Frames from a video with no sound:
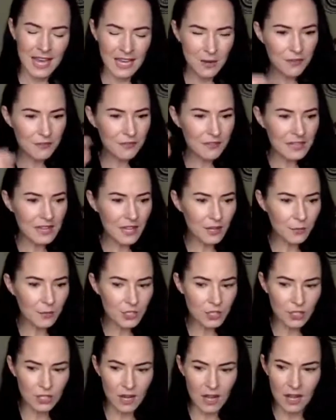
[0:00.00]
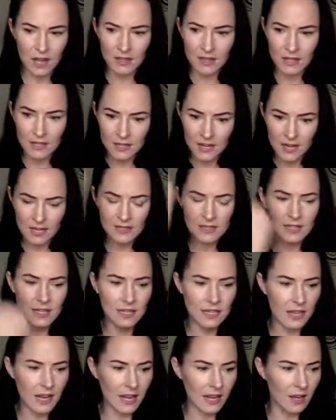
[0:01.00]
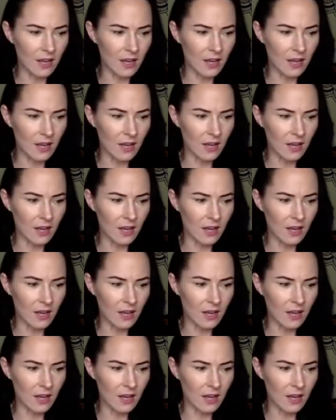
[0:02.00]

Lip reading: And now I feel like we should, on the next inhale,